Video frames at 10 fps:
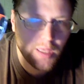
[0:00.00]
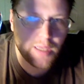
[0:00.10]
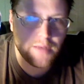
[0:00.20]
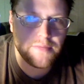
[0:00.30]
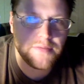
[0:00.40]

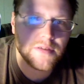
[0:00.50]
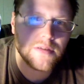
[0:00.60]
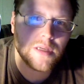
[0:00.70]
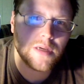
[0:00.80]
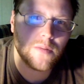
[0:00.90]
It
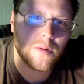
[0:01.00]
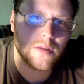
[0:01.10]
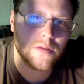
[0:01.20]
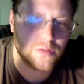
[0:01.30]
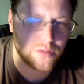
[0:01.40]
feels like one
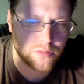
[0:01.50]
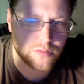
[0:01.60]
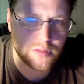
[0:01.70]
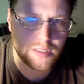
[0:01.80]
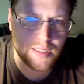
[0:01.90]
of those
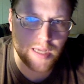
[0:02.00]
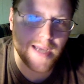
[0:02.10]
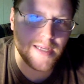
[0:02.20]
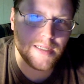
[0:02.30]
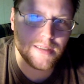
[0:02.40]
early
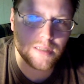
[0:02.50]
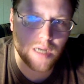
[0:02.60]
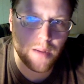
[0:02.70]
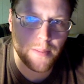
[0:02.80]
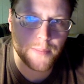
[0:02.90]
90s
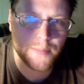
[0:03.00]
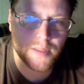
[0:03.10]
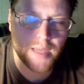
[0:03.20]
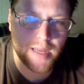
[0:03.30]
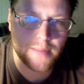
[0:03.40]
comic
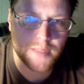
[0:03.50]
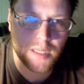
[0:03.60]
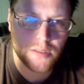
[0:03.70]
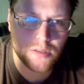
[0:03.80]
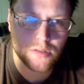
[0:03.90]
book
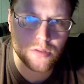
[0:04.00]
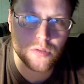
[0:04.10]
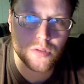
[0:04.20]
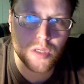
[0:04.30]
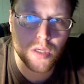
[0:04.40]

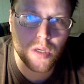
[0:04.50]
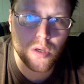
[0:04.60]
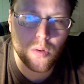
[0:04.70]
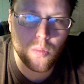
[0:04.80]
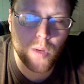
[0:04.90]
adaptations
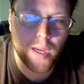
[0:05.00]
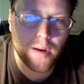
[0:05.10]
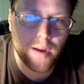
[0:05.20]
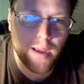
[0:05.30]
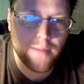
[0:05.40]

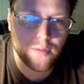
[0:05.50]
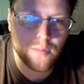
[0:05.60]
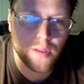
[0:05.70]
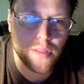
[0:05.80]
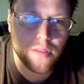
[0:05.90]
where
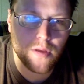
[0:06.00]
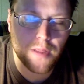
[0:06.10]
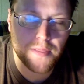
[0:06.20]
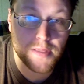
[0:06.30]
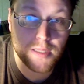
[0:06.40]
everyone
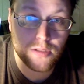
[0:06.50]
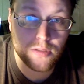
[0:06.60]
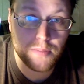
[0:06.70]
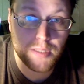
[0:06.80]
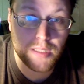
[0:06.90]
thought that they
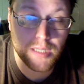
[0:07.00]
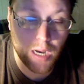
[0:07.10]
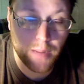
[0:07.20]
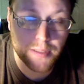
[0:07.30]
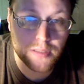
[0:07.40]
should be
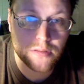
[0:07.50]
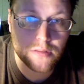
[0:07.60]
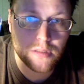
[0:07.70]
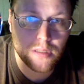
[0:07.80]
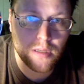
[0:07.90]

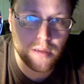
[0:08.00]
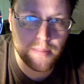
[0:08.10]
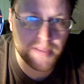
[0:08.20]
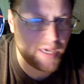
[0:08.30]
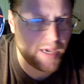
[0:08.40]
comical,
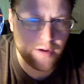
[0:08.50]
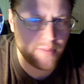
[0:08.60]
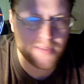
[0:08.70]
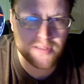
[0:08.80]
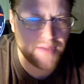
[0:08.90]
but they hired
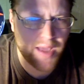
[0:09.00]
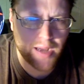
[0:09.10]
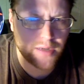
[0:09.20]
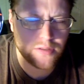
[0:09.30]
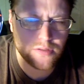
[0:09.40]
a bunch of
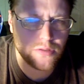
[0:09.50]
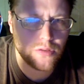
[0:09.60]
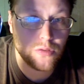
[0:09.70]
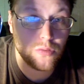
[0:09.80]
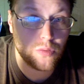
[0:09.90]
actors
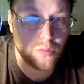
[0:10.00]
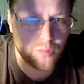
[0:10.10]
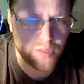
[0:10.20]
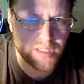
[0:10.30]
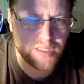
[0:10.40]
who were
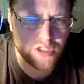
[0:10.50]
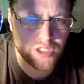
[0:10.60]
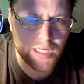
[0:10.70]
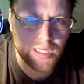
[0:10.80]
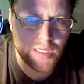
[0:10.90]
really
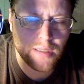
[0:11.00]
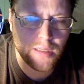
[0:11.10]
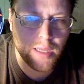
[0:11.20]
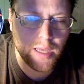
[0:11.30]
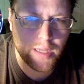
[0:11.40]
shitty
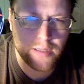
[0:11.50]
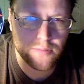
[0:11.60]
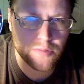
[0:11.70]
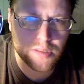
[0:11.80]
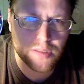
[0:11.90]
and you
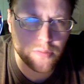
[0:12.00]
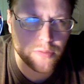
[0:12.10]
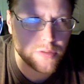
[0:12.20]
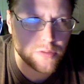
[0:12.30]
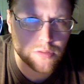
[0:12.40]
didn't really know
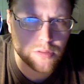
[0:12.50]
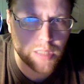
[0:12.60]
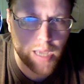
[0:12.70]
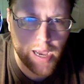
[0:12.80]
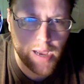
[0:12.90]
whether you should
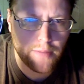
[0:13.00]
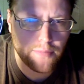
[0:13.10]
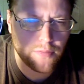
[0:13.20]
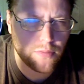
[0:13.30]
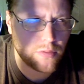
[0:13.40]

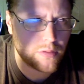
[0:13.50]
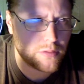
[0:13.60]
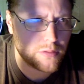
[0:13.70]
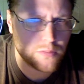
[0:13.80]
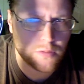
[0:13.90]
laugh
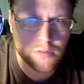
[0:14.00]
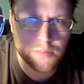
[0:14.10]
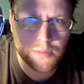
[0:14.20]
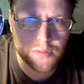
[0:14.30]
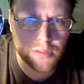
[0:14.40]
or you weren't
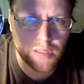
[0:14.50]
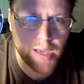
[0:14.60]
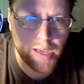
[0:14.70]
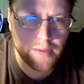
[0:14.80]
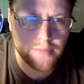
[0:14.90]
supposed to
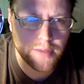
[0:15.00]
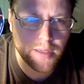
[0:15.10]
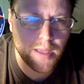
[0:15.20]
laugh.